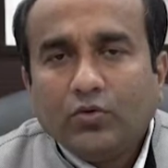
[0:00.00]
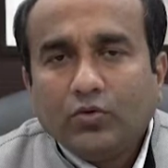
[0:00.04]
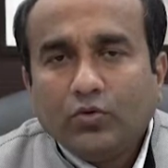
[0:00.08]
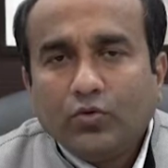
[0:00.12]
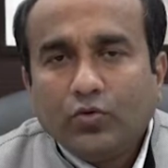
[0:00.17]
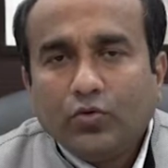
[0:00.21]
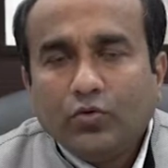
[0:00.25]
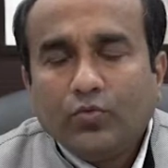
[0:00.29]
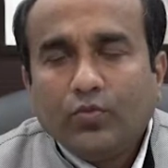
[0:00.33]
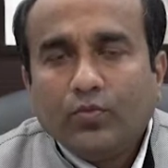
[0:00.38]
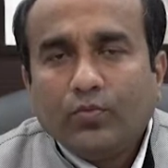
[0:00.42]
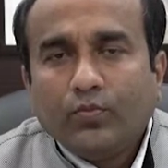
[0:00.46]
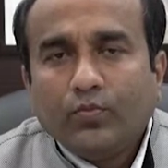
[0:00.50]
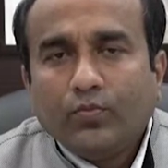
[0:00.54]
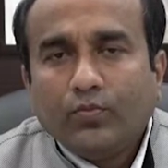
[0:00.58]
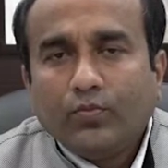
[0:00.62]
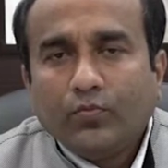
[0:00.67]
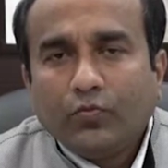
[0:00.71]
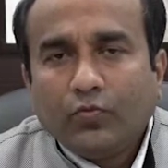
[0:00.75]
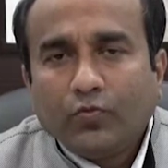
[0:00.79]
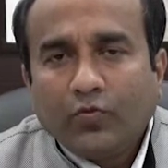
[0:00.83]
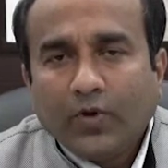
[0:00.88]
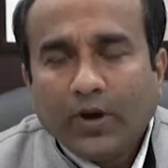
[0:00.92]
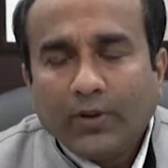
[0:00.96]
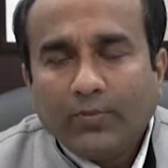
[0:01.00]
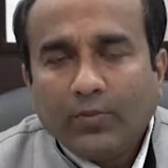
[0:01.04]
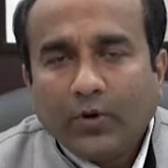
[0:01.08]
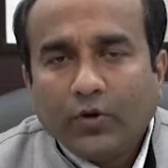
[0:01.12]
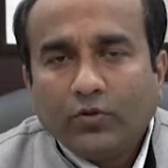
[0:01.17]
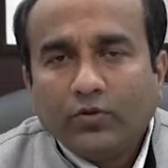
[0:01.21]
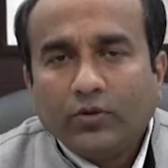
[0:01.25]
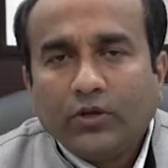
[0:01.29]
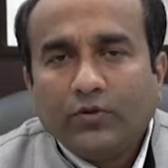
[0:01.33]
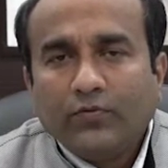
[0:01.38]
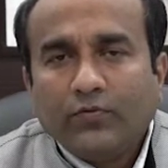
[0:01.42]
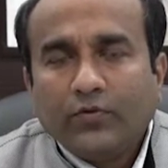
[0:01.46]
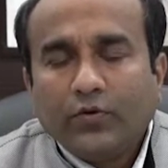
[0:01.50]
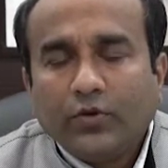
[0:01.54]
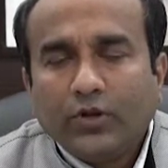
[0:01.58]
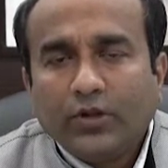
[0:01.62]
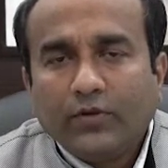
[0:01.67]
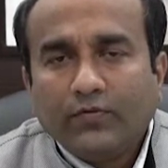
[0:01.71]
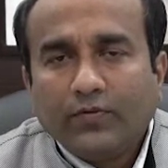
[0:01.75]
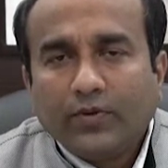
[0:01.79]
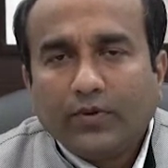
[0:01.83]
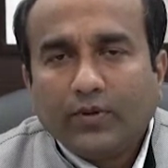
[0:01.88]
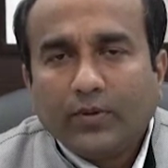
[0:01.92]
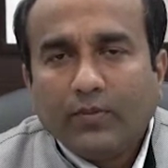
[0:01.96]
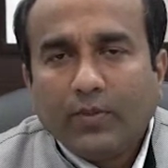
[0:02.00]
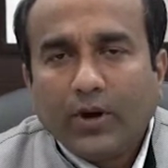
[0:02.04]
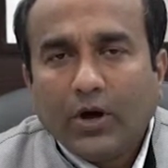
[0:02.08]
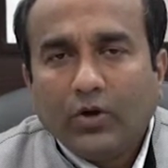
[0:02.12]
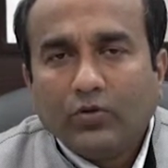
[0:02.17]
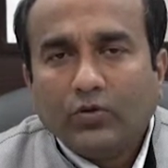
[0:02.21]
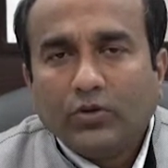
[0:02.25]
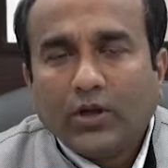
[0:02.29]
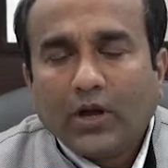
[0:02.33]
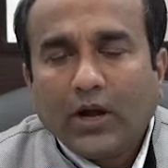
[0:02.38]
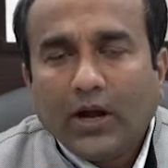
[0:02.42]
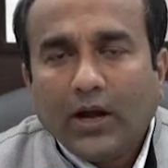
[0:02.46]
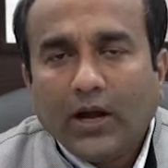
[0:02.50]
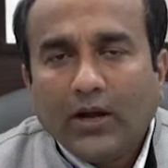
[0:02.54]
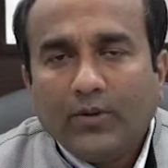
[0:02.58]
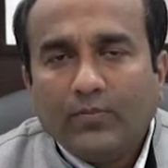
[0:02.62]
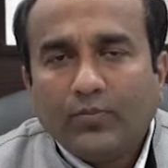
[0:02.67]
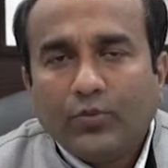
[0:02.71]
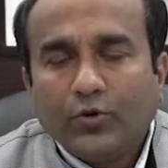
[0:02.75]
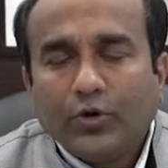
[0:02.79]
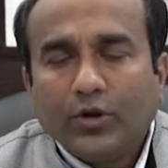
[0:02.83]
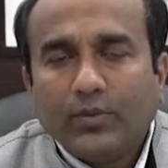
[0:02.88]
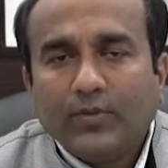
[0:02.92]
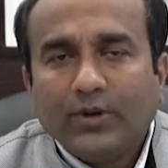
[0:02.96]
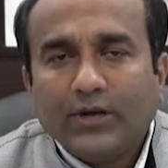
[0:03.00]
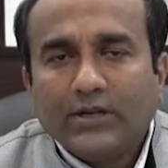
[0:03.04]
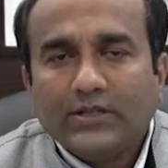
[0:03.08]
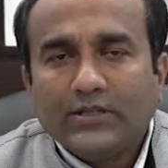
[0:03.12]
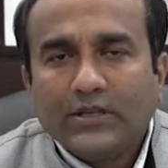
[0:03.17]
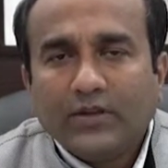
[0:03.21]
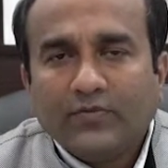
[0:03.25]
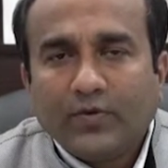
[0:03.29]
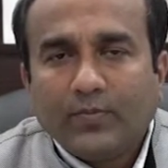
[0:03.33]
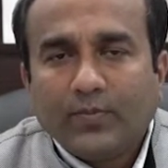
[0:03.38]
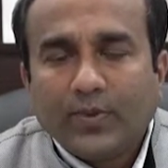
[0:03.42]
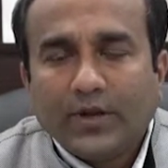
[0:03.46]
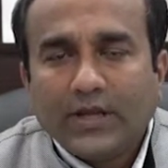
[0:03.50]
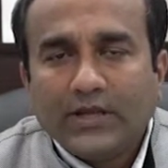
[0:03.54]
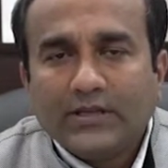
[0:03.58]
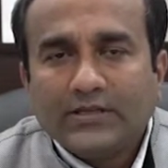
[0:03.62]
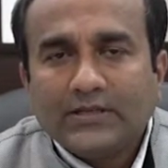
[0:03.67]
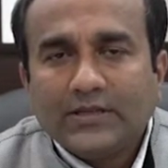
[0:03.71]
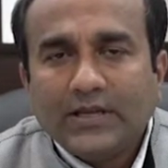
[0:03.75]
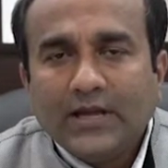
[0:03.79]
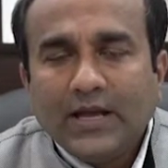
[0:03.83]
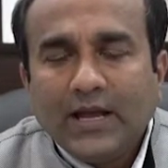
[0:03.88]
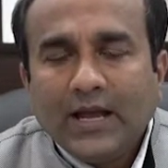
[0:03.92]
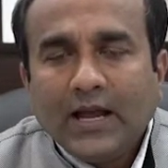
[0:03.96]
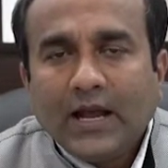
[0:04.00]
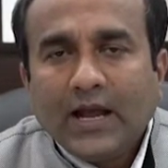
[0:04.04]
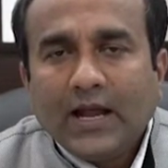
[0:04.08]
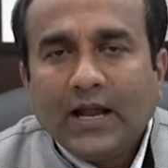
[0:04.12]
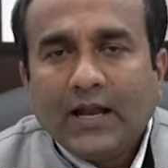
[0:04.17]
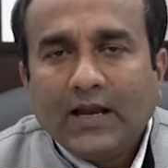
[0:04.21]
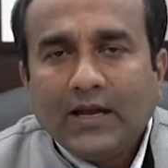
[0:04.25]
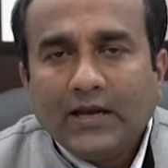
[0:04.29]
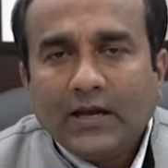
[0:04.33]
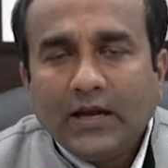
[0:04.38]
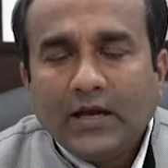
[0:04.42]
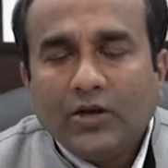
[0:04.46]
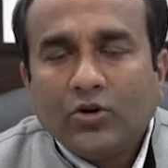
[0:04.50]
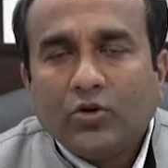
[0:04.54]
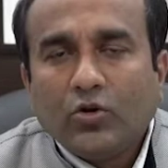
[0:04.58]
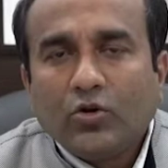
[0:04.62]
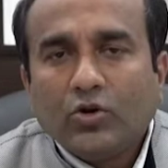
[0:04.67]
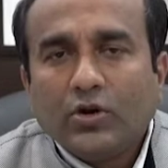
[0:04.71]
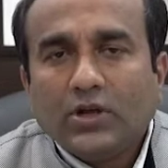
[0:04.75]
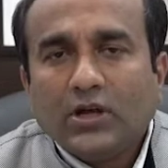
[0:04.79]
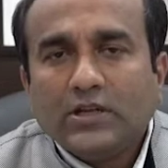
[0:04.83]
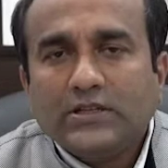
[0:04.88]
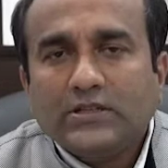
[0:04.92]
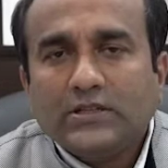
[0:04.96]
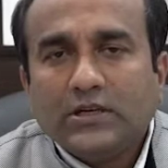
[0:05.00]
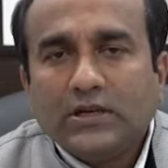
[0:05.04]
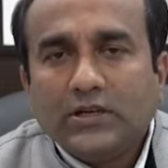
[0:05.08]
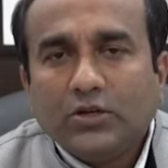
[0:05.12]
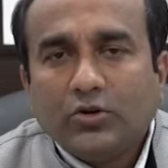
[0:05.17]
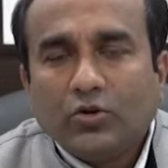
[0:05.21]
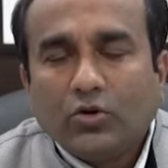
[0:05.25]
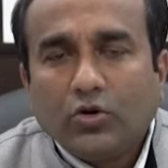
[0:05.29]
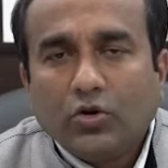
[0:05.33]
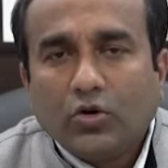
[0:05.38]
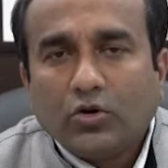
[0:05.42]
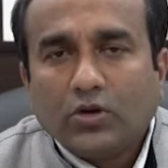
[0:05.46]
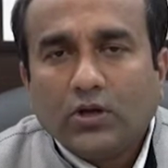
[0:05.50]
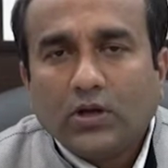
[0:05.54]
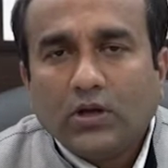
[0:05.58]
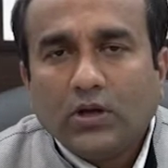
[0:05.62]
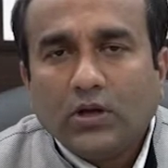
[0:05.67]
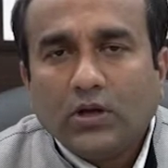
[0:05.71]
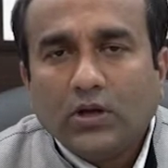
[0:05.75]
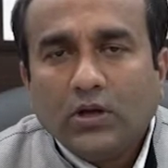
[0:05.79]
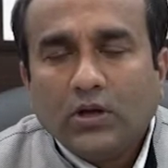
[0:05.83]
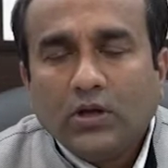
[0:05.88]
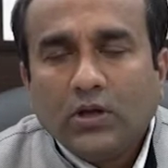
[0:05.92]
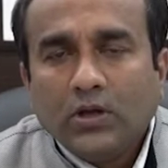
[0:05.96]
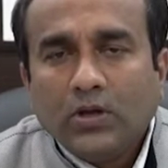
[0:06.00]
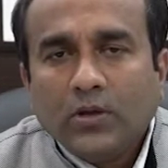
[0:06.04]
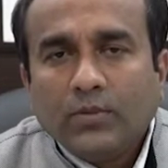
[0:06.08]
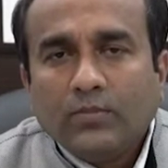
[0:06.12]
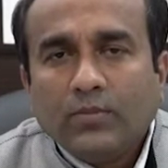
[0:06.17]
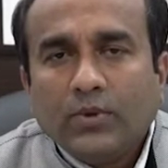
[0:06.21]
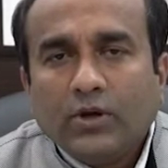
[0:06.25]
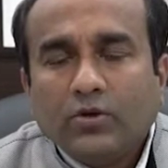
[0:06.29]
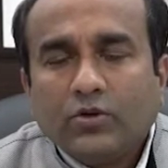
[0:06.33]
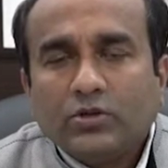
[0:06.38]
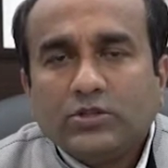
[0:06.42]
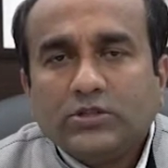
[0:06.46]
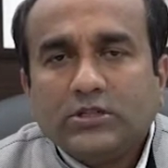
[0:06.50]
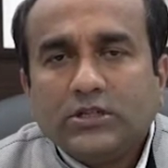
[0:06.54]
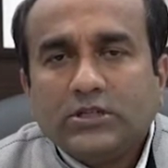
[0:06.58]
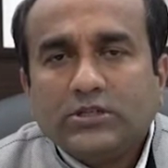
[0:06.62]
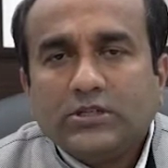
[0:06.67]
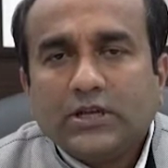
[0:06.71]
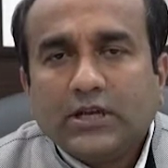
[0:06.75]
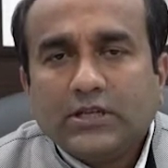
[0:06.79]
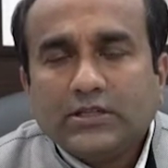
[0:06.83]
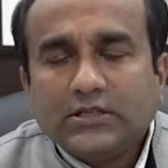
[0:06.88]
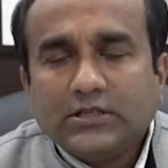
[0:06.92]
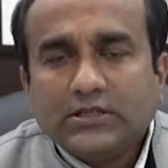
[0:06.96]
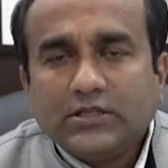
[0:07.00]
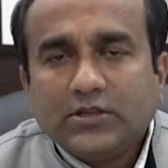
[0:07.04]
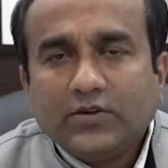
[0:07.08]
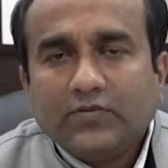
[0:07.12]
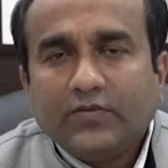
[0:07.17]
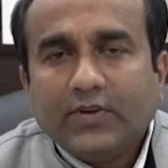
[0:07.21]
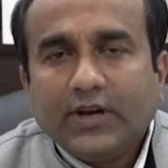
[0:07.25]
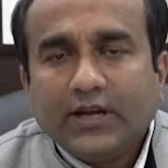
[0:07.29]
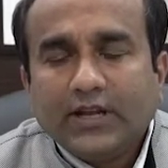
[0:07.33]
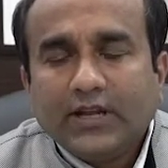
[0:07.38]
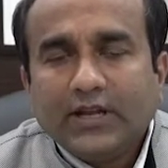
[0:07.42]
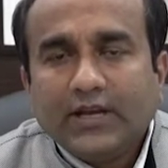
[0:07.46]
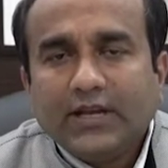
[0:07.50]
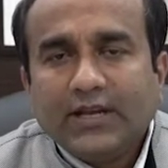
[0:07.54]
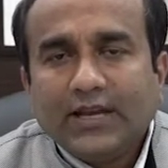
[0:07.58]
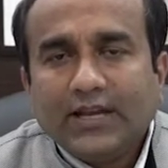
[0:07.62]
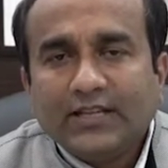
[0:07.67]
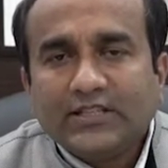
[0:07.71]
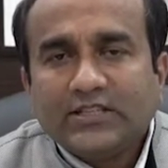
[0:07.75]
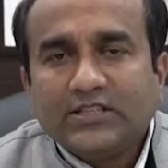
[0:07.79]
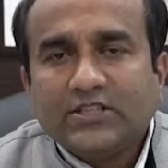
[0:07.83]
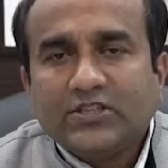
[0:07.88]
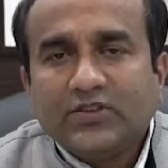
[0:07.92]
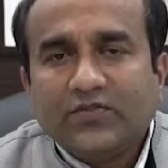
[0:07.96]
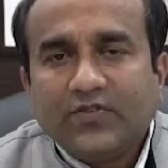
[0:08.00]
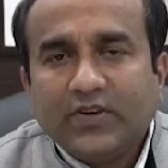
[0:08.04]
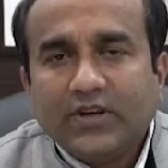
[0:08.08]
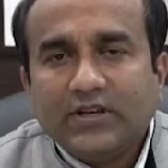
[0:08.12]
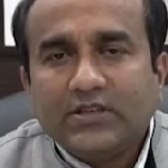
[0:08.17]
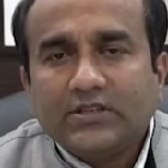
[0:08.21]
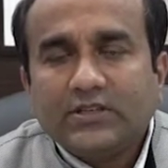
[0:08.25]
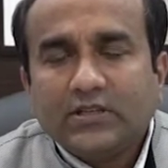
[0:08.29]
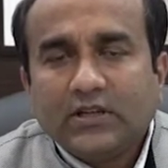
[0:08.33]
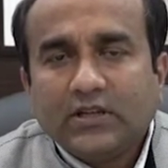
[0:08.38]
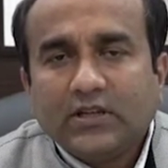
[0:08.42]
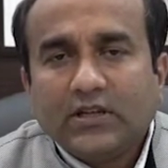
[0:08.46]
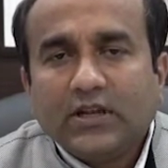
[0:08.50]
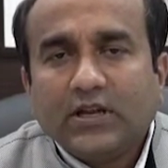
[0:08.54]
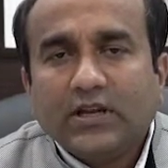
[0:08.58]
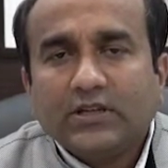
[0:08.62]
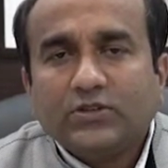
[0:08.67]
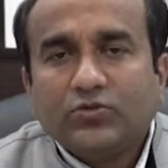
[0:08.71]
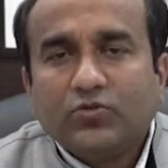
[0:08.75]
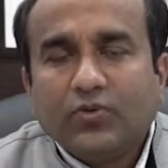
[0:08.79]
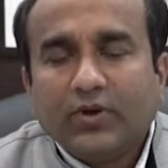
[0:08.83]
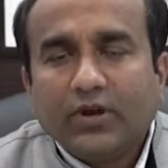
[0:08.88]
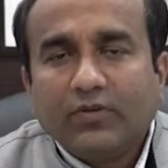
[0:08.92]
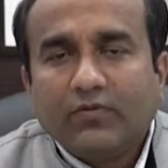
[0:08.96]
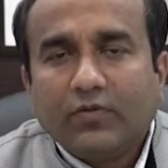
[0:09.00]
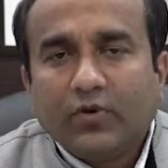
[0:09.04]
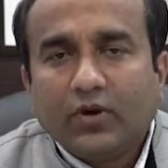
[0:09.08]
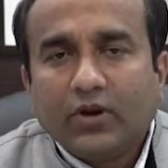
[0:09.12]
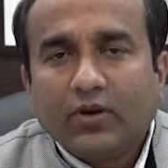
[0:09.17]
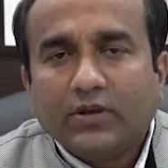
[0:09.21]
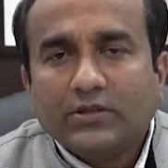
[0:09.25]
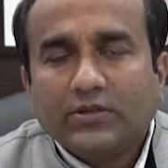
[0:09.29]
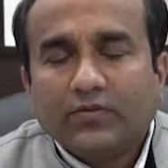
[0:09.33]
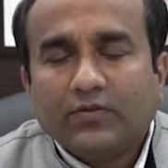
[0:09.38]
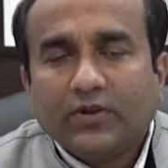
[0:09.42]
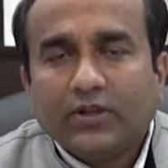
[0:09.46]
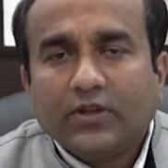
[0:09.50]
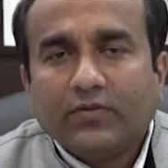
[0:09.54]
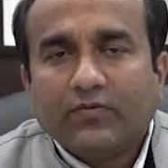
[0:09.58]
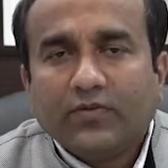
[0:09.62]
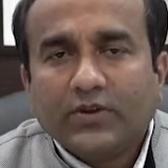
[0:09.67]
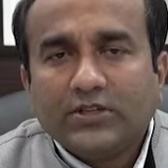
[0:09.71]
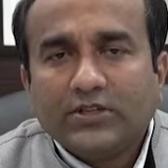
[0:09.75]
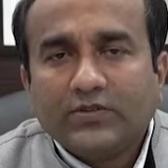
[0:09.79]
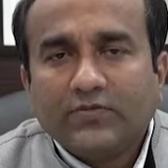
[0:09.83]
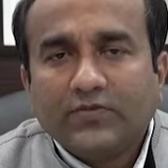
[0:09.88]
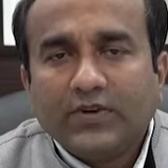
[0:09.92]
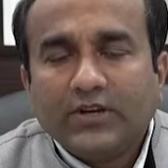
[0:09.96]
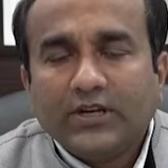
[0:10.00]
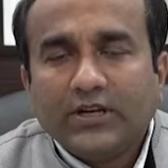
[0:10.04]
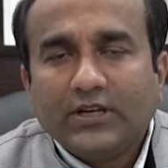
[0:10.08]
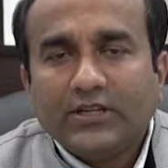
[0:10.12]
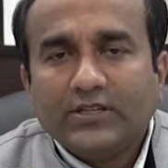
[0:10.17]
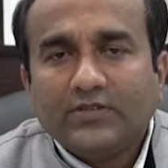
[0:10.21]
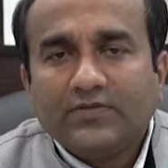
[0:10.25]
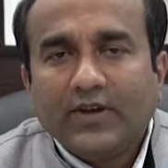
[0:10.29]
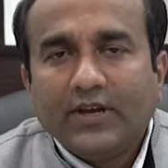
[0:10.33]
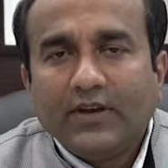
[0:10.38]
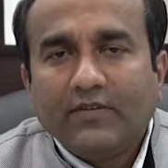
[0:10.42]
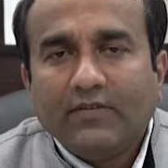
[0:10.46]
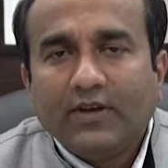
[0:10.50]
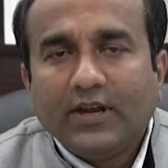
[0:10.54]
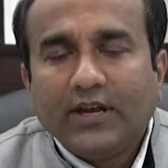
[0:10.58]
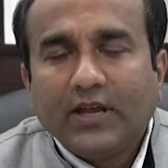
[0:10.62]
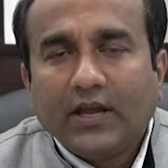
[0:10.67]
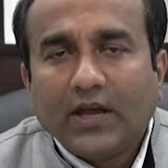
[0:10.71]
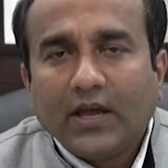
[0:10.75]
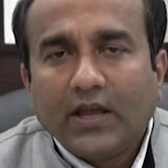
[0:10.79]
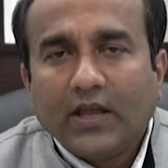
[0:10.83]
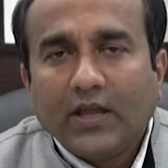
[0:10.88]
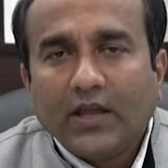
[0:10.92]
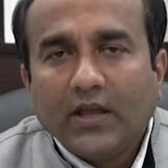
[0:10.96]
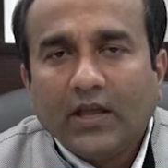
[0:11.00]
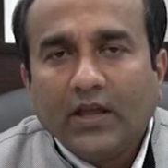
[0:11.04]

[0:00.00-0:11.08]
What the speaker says: you wipe out the frothing from the mouth and put him in a safer place, and later on consult your doctor, because the chances of getting next fits in the next 24 hours after the first fit is very, very high.